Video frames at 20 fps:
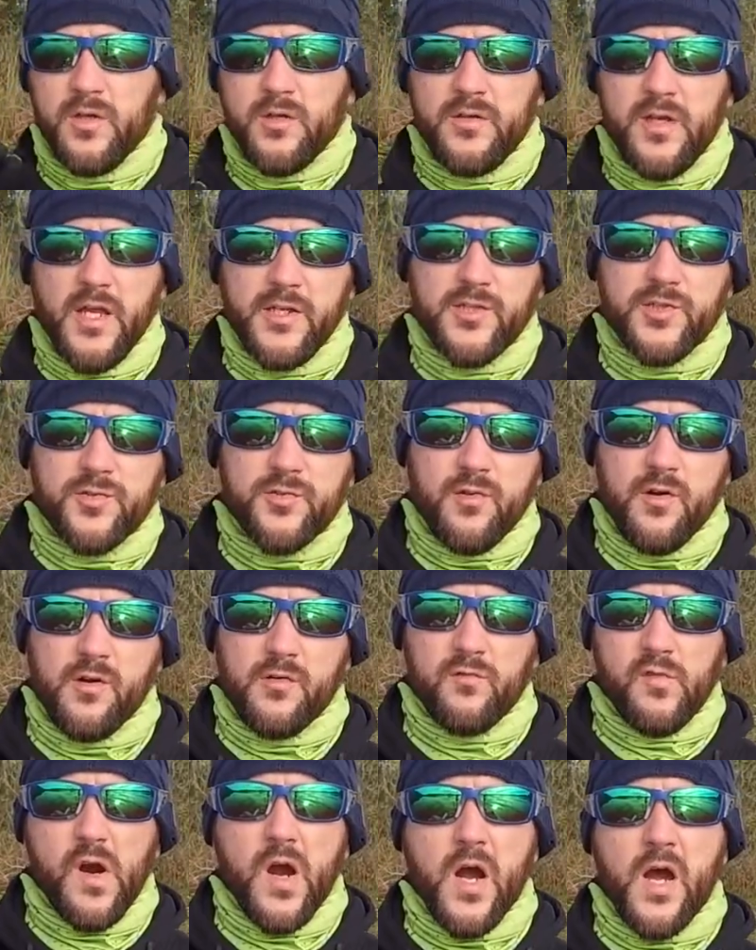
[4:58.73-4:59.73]
Nice
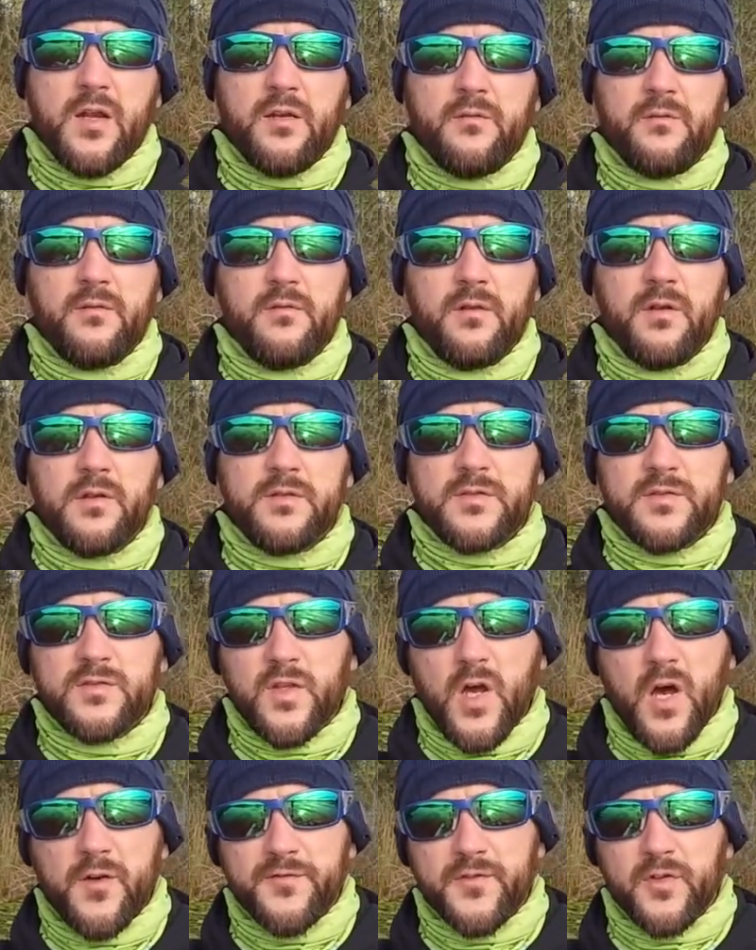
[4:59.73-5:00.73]
strong rod,
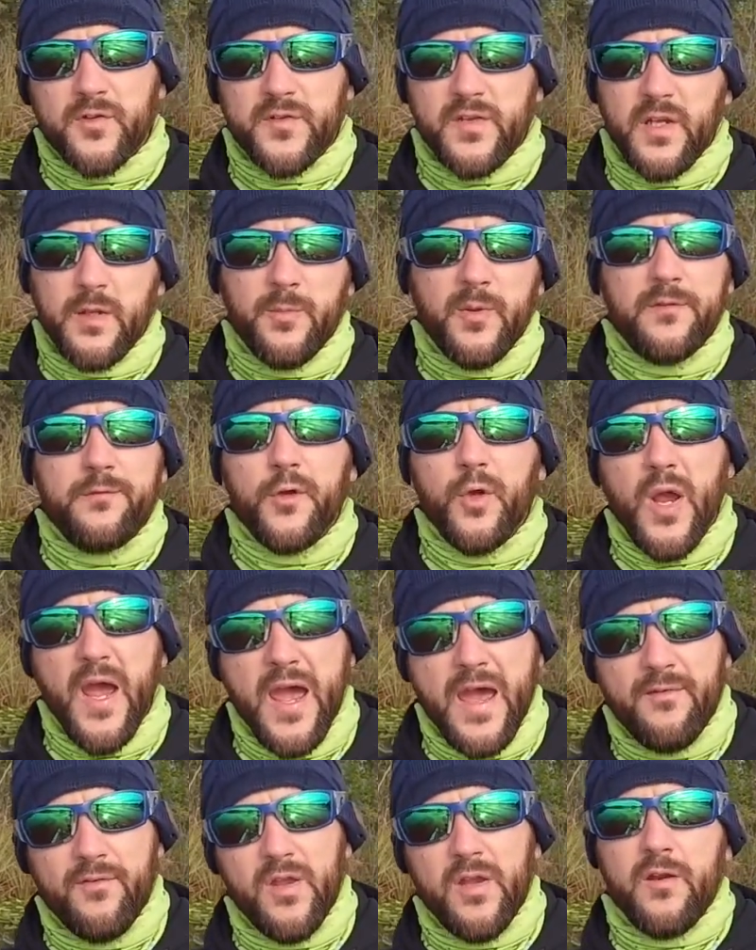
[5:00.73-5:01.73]
softer tip if you
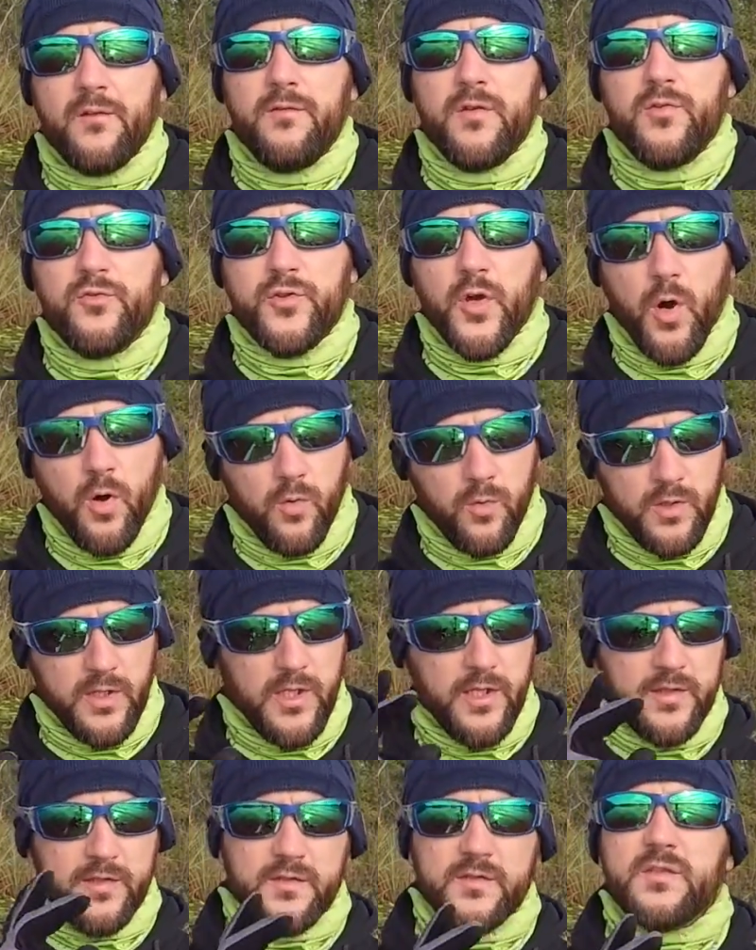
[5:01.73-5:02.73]
have it. If you don't,
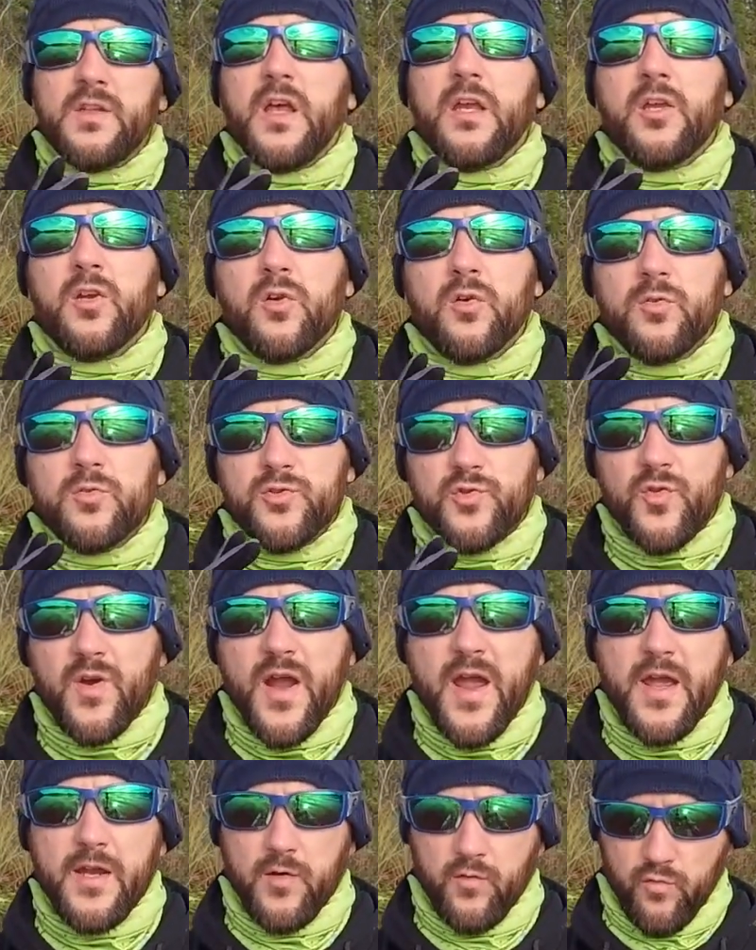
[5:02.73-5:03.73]
set your
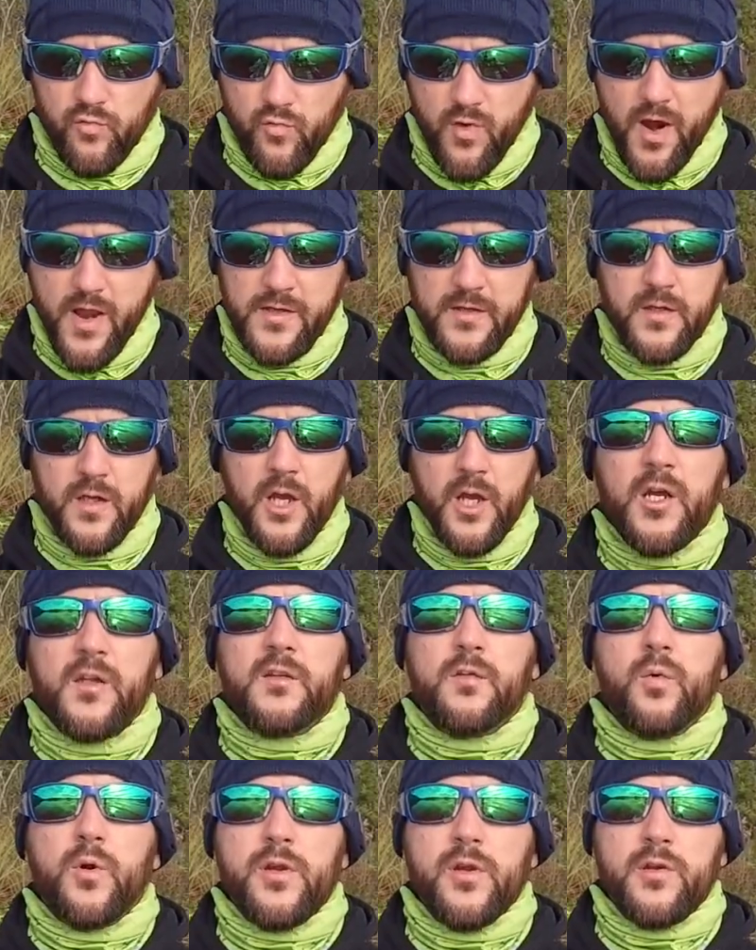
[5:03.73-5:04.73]
drag right
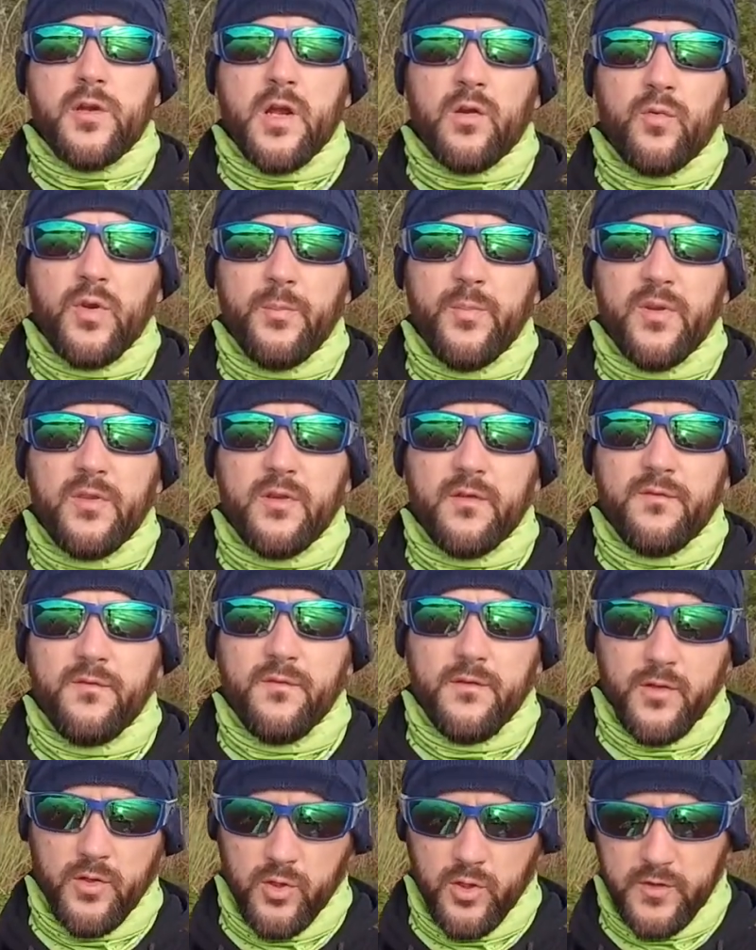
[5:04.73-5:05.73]
to where you're not ripping the
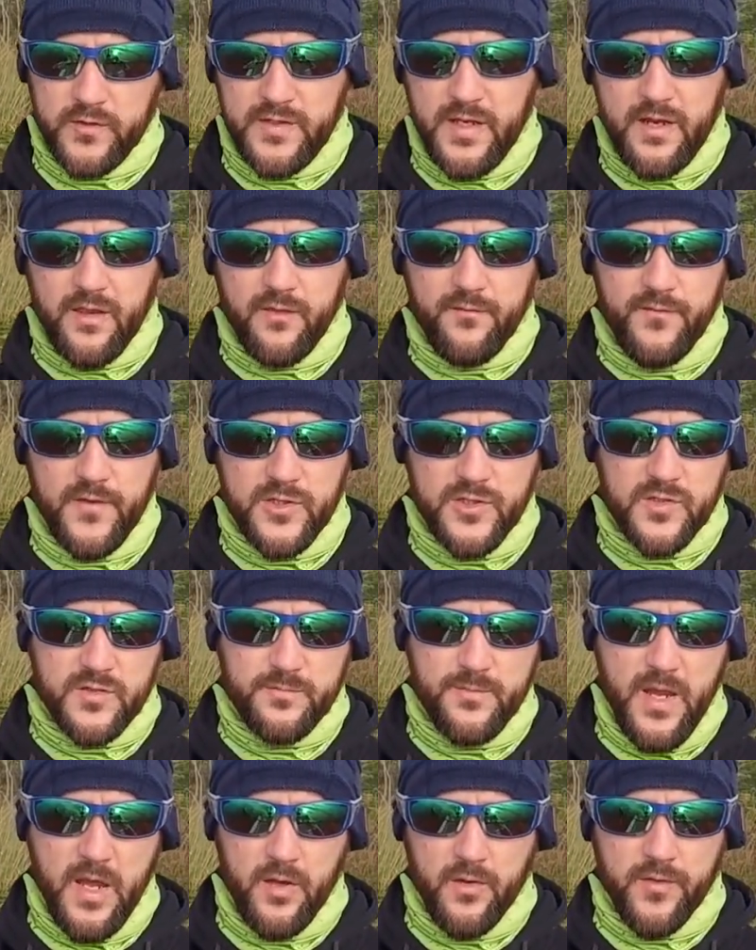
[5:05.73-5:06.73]
hooks out of the fish's
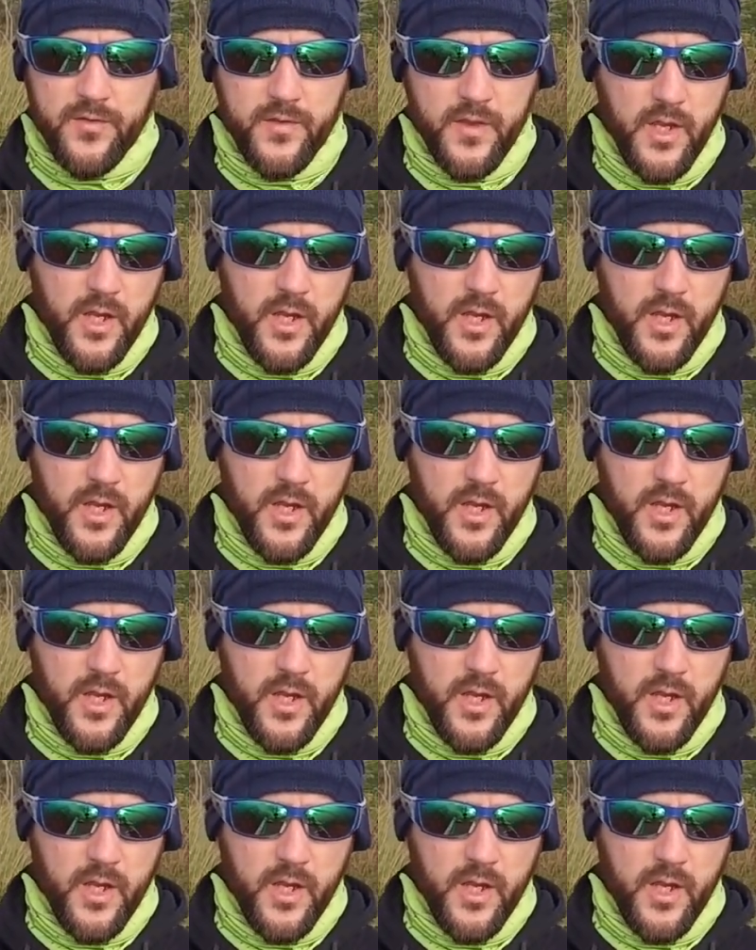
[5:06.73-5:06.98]
mouth.